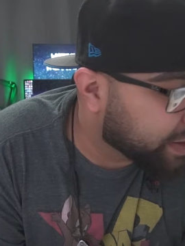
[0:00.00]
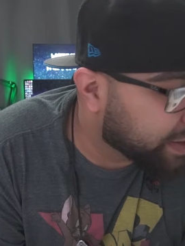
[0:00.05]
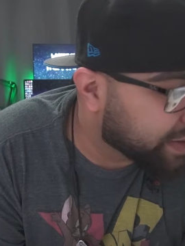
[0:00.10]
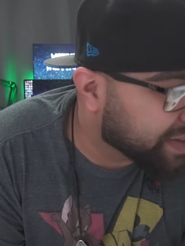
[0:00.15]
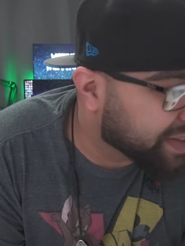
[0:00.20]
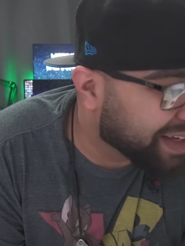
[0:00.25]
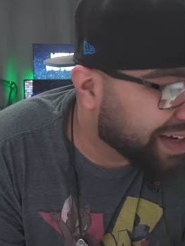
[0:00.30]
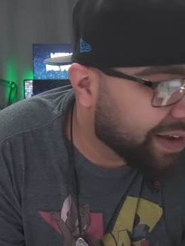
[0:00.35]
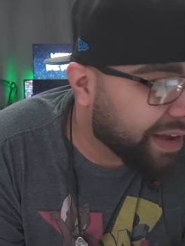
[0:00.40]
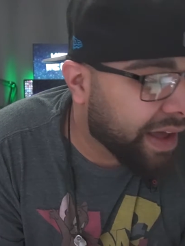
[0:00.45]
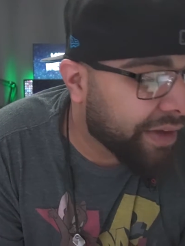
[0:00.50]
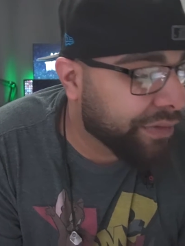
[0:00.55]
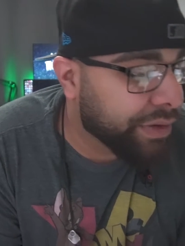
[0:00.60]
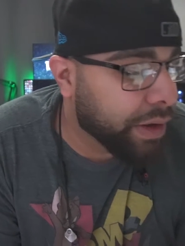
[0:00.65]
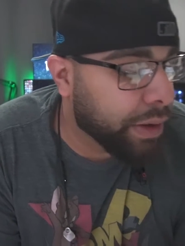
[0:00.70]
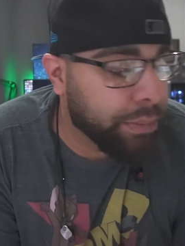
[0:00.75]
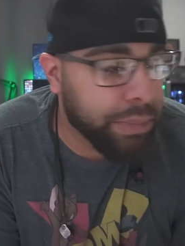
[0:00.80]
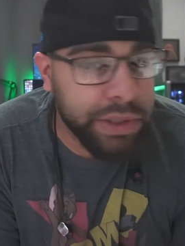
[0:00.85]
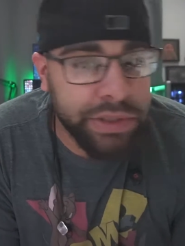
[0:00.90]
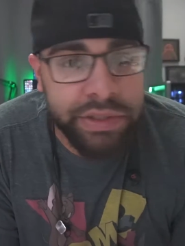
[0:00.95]
instead of having
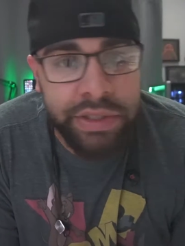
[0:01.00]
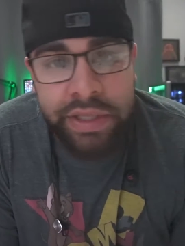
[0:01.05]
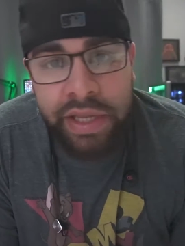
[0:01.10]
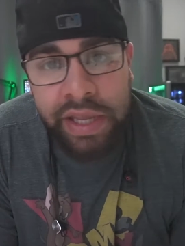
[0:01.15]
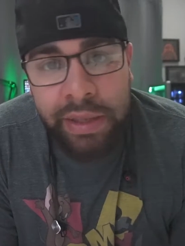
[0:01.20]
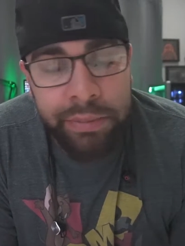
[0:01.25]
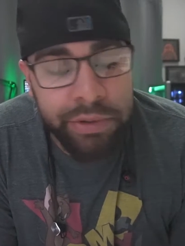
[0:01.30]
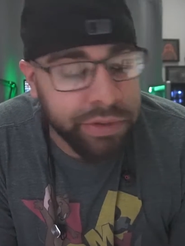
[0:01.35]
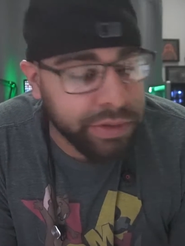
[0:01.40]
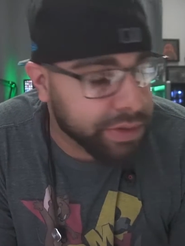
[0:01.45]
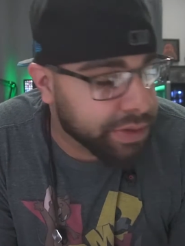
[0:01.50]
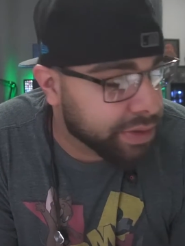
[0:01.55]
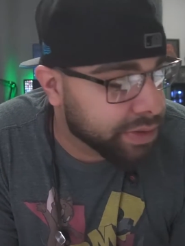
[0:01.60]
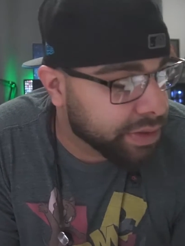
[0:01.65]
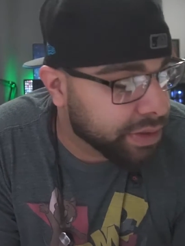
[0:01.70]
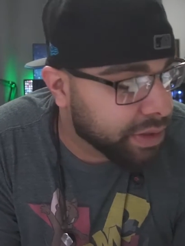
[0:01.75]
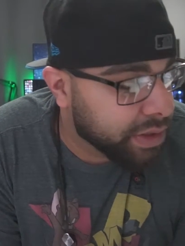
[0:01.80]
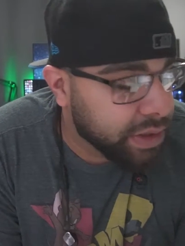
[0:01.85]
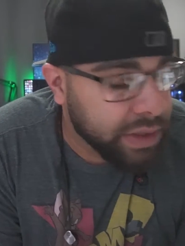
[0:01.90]
a bunch of cables,